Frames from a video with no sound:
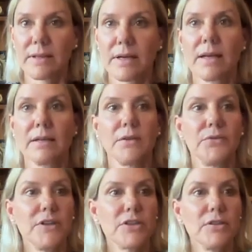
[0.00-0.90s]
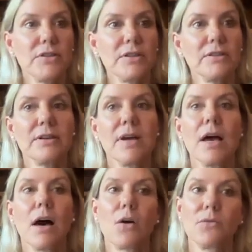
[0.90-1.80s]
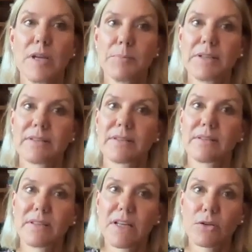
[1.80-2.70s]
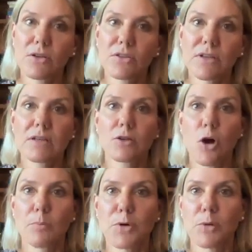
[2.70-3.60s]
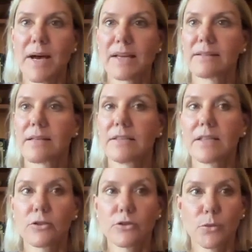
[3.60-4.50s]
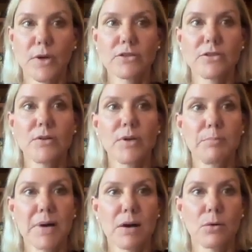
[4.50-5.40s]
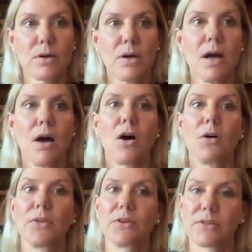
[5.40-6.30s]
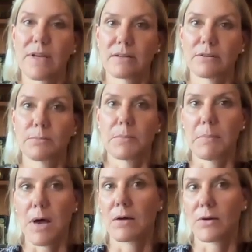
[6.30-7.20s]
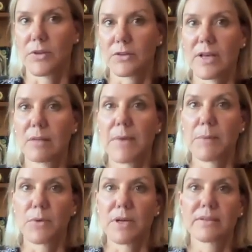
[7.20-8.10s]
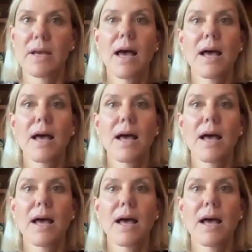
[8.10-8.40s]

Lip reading: Deficiencies of lipids and sterols can compromise the discretionary power of the cell membranes and